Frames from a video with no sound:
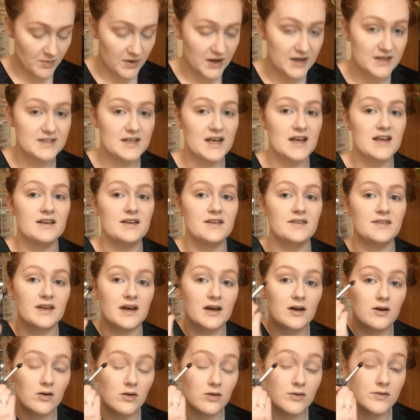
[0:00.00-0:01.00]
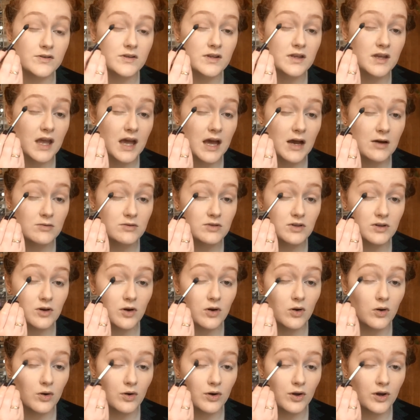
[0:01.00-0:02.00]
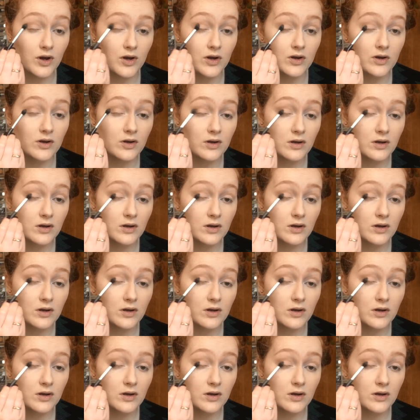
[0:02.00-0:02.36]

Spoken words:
by taking that onto the outer corner